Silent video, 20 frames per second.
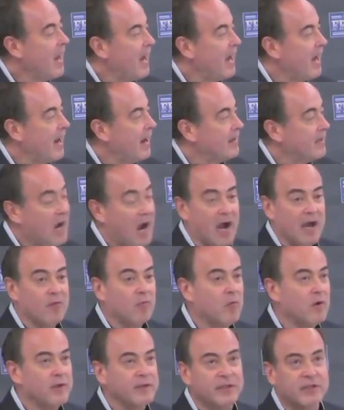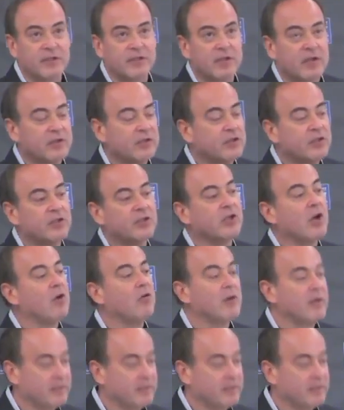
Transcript: And I was so